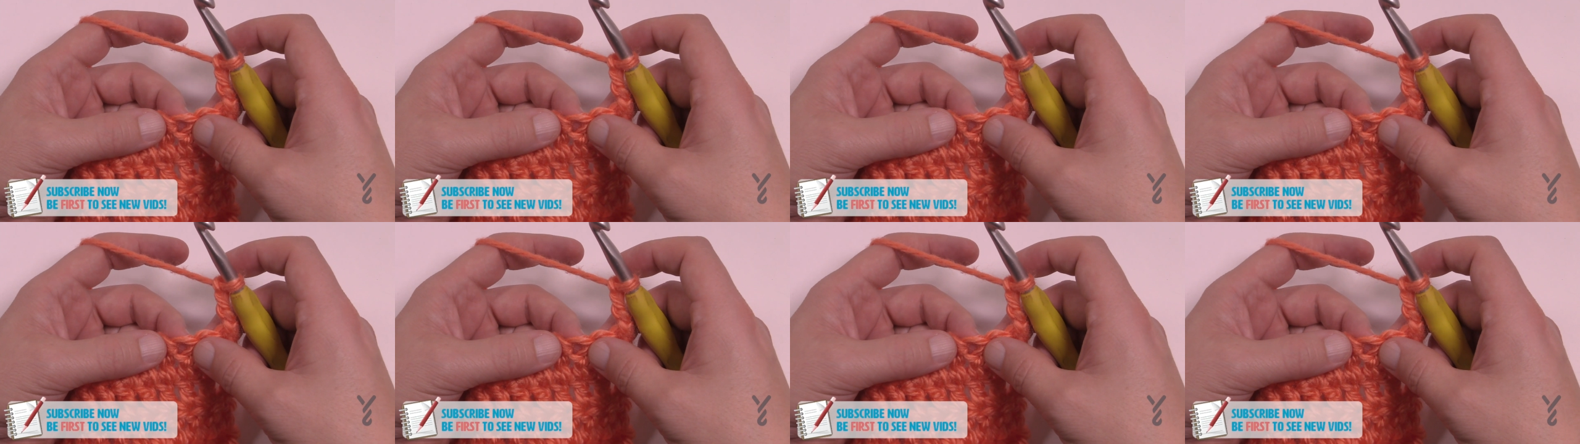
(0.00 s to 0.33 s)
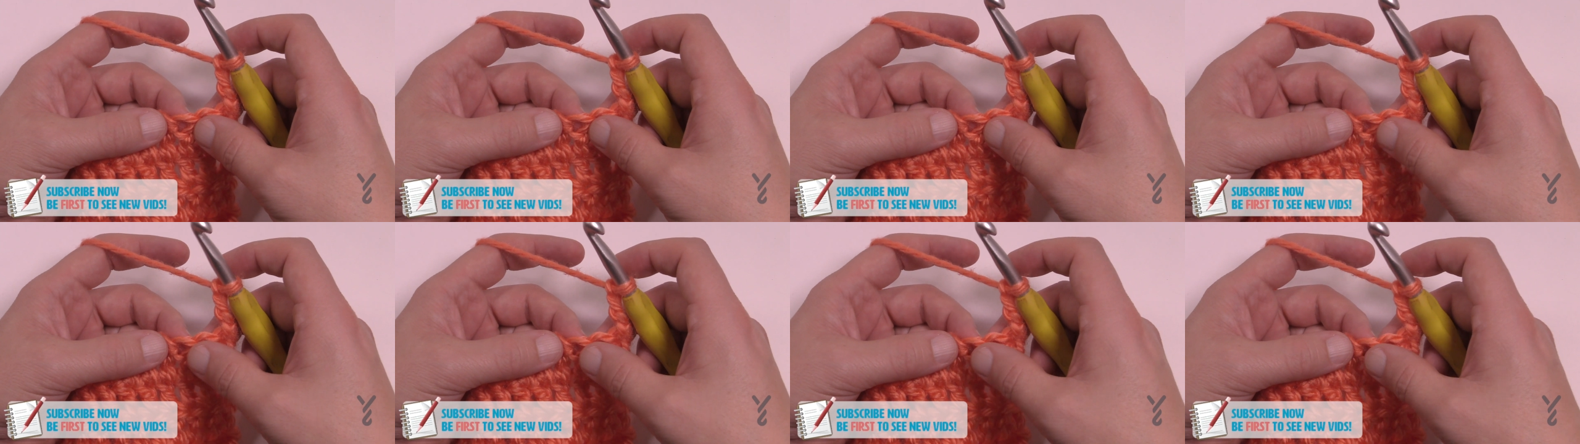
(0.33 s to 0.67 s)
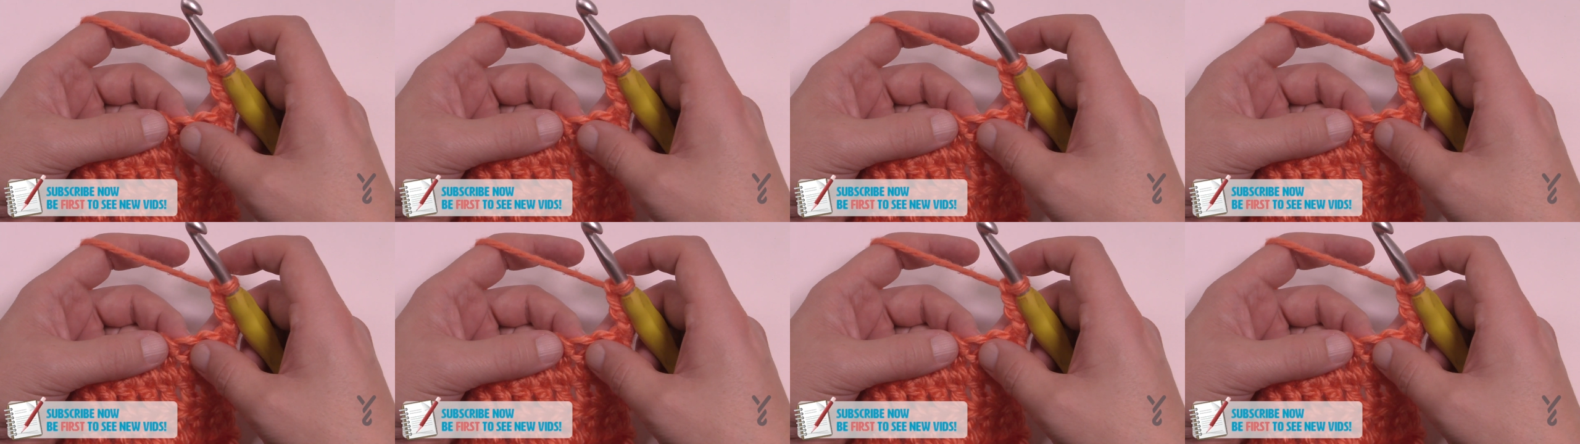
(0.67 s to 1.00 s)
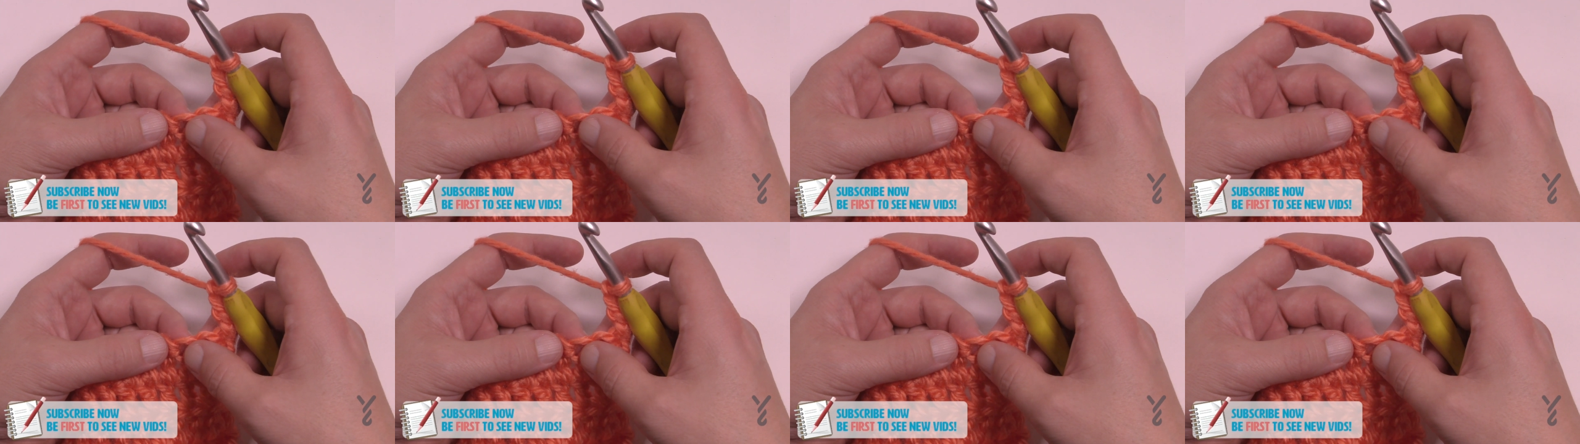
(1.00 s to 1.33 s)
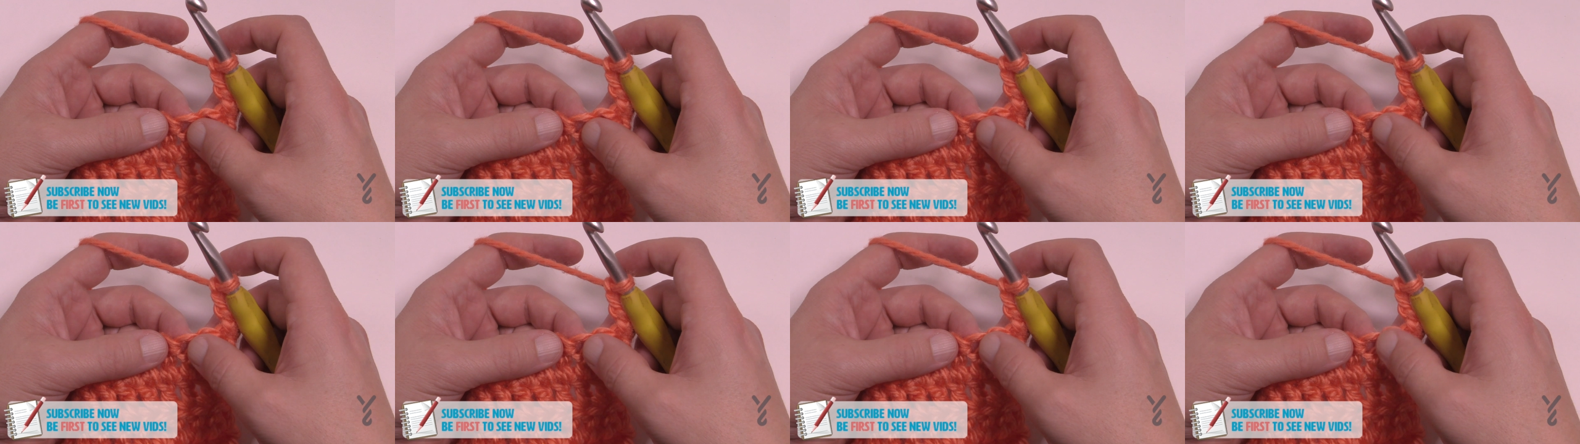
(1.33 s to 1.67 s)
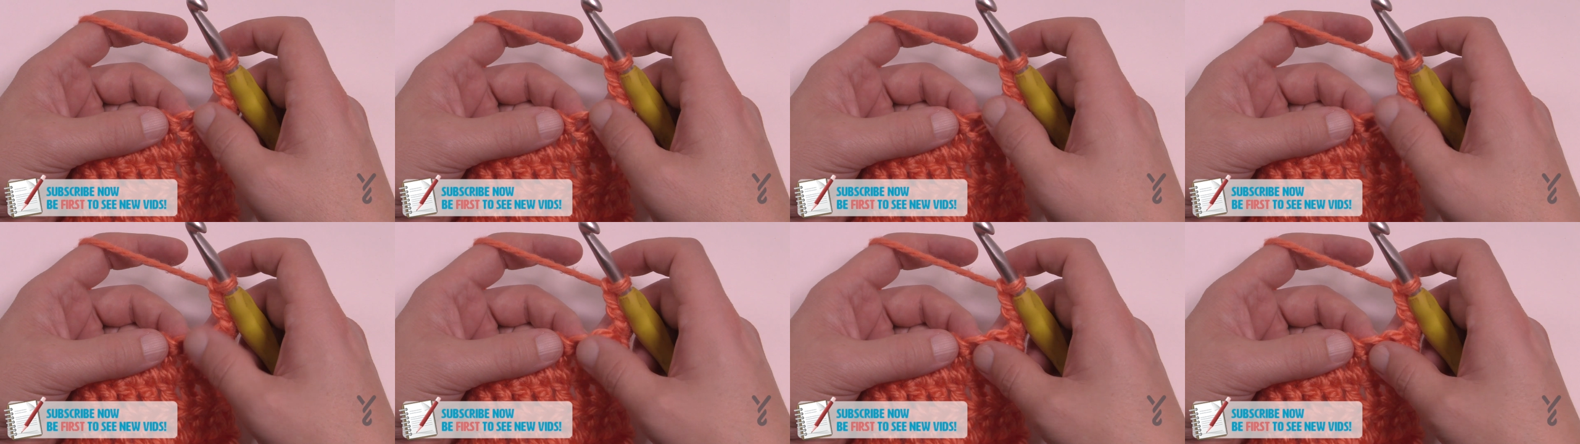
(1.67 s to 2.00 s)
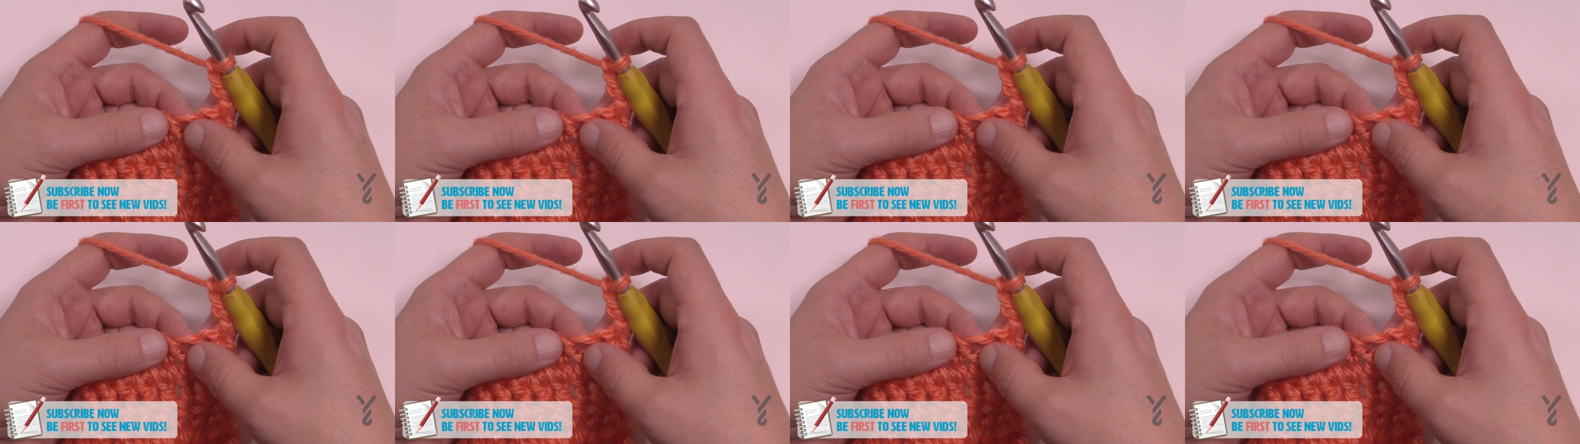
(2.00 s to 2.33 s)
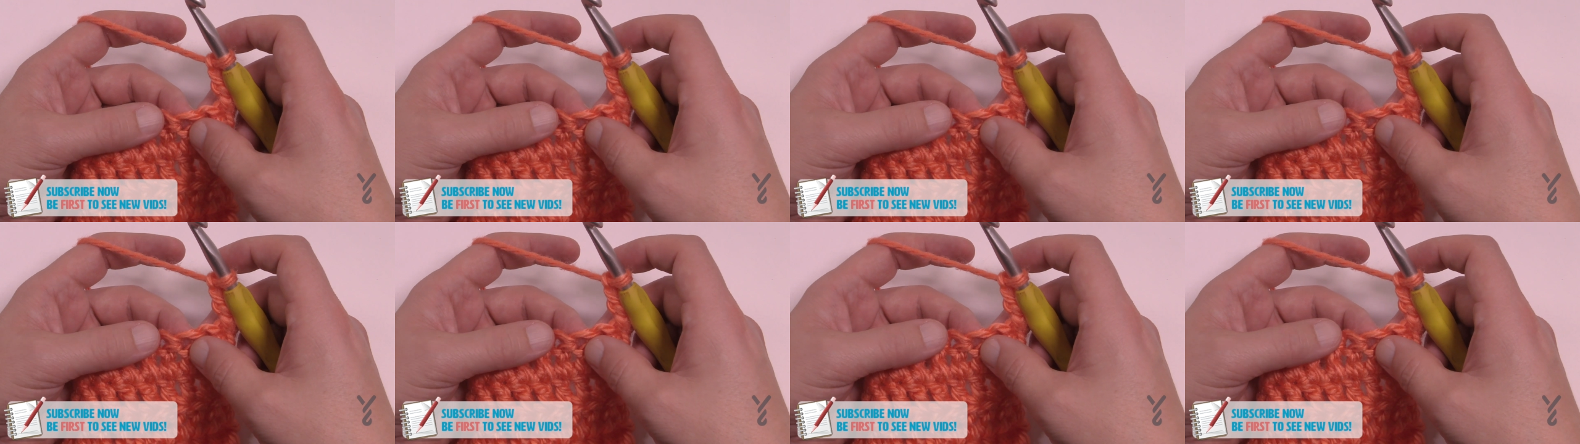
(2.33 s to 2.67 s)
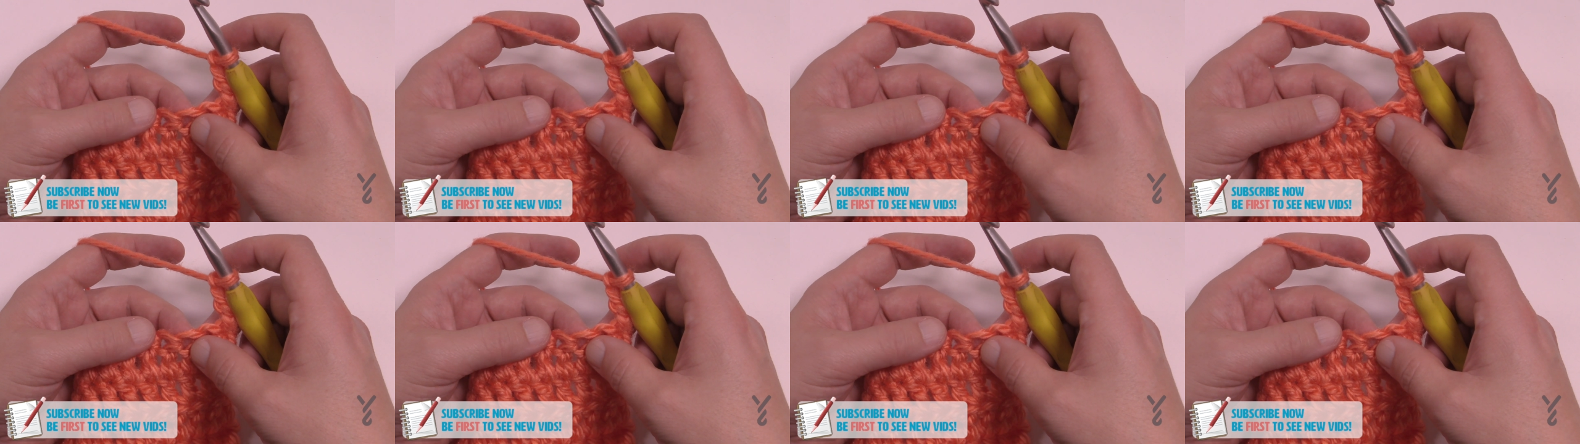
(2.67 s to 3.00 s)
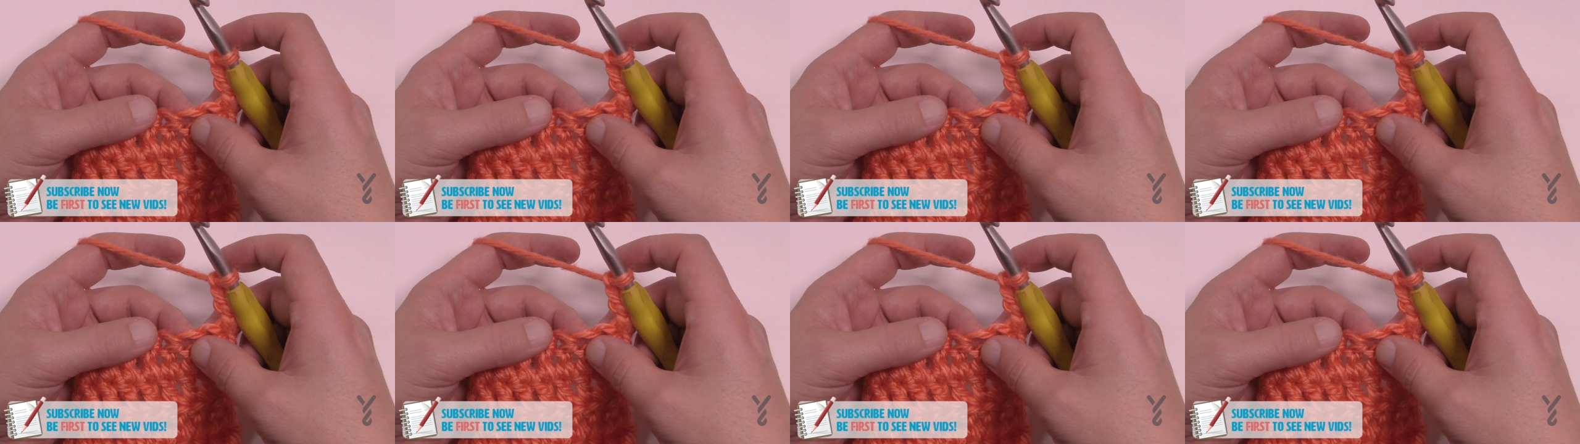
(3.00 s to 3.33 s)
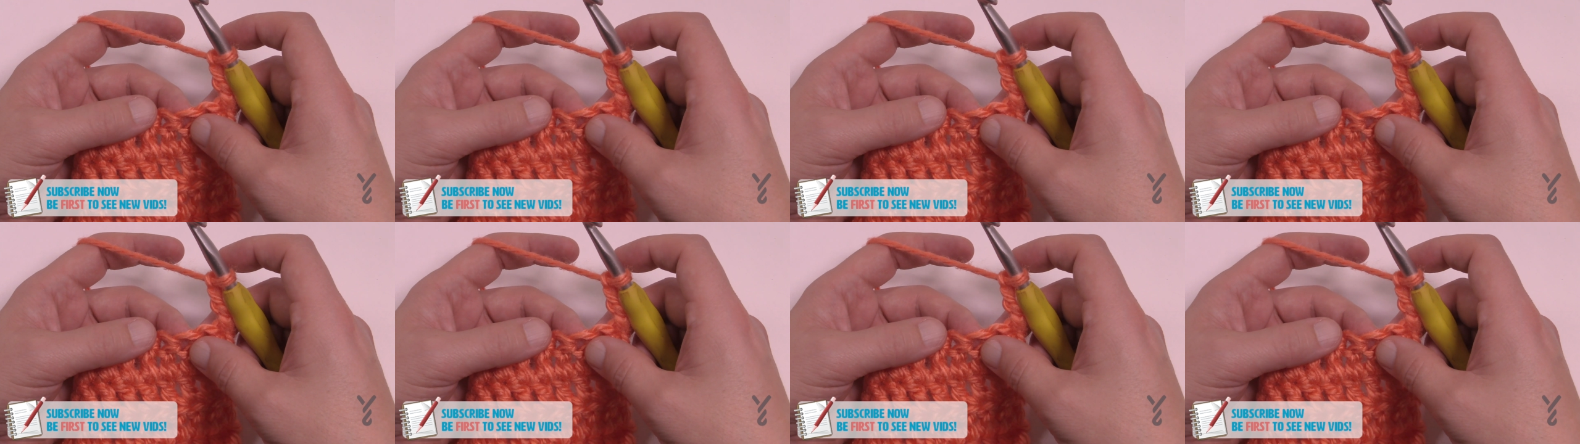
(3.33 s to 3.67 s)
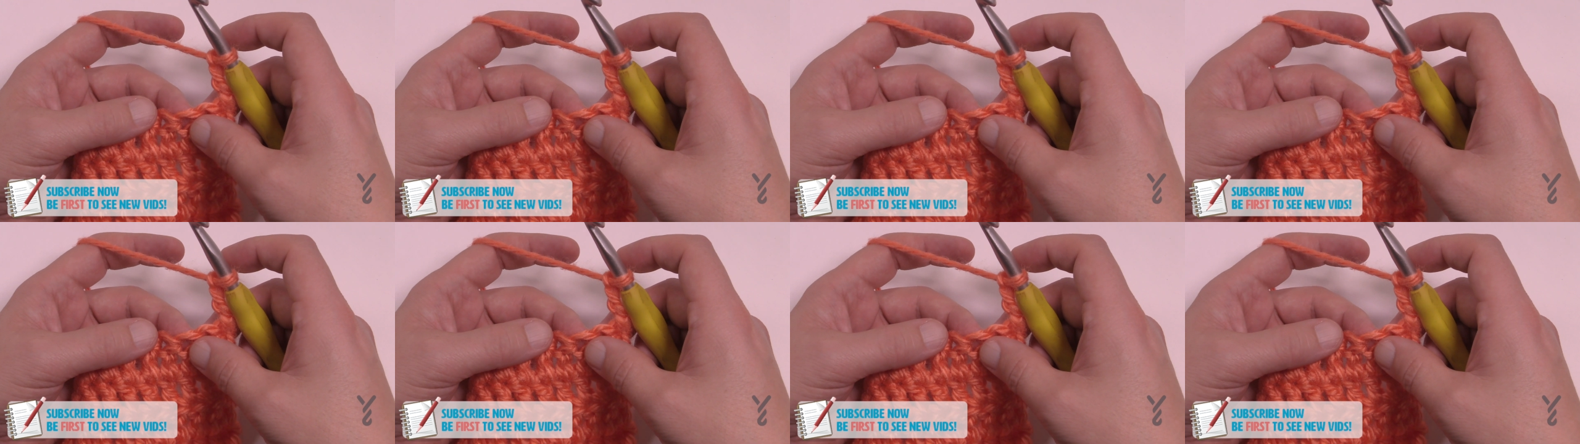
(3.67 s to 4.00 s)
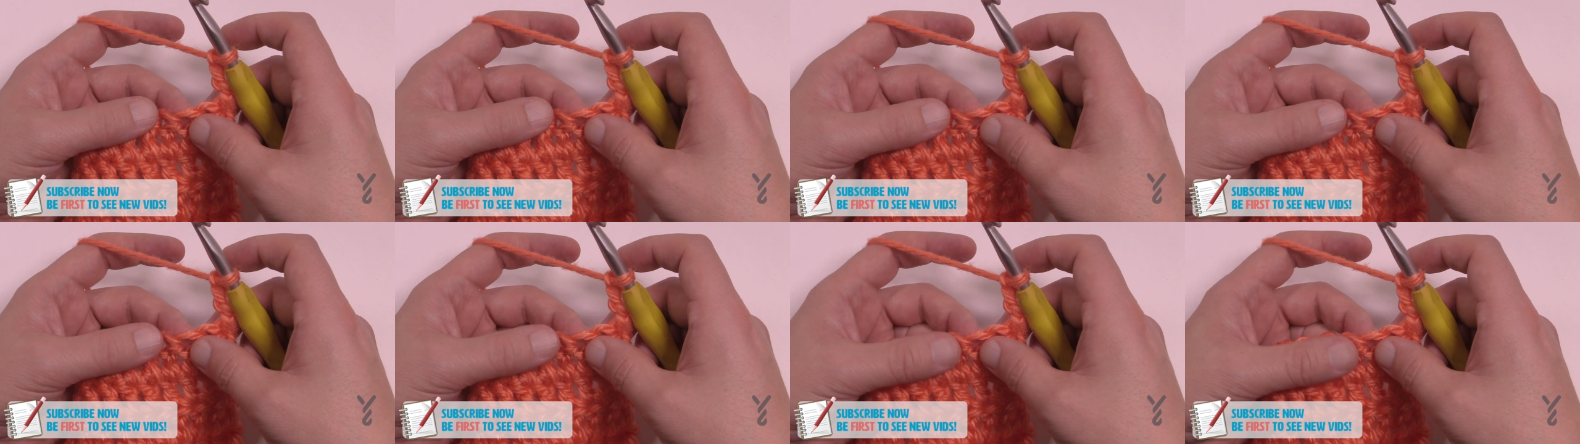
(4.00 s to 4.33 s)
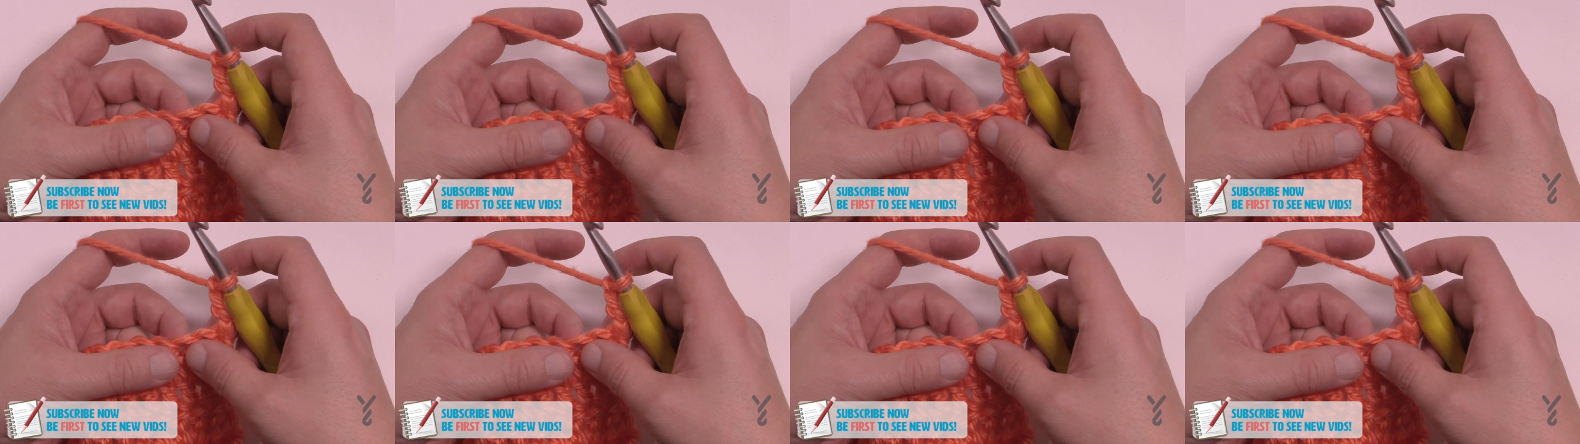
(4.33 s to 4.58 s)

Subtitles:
No face is visible, so there are no lips to read.